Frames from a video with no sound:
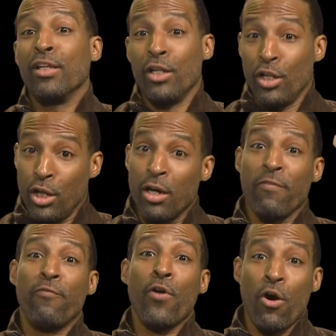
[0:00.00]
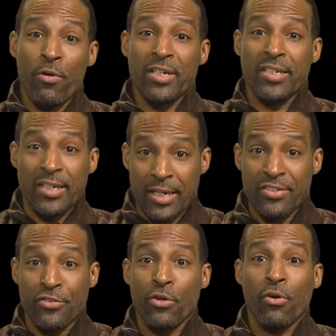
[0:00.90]
But look forward to us
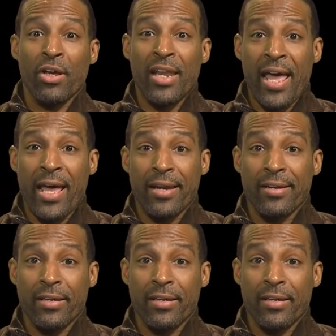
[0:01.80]
doing that